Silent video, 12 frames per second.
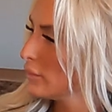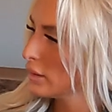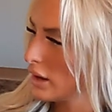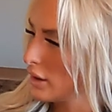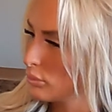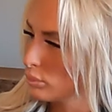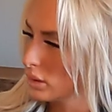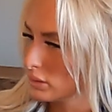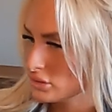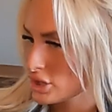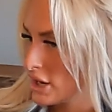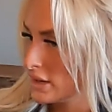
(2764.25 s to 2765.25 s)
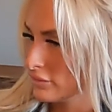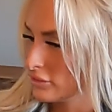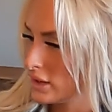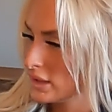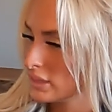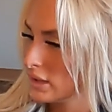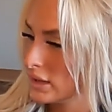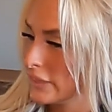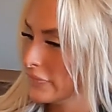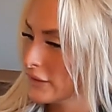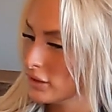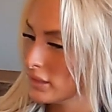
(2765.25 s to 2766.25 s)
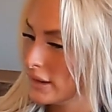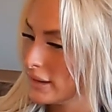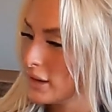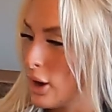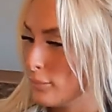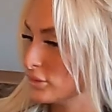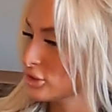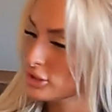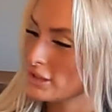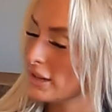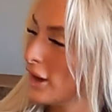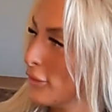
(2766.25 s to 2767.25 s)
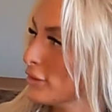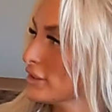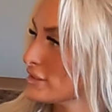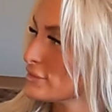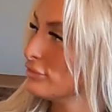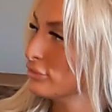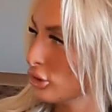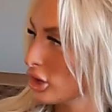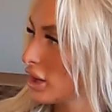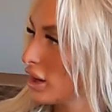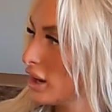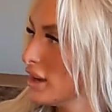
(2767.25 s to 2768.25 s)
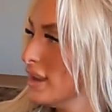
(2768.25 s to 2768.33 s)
but I wouldn't trade it for anything. And they're like, come turkey hunt with us in Florida.